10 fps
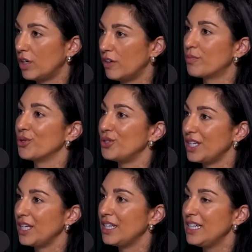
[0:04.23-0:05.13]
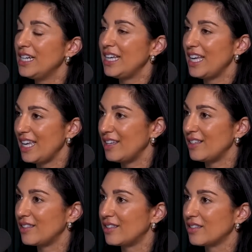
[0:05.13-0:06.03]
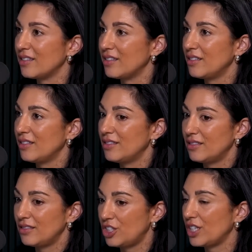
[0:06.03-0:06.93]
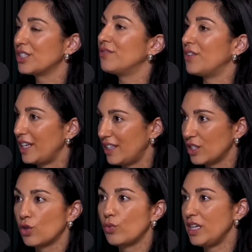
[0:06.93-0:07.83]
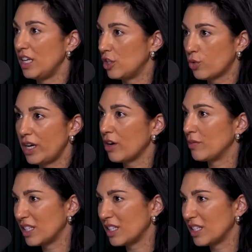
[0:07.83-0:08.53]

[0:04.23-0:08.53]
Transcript: of protein is justified. That's all we needed, twenty grams.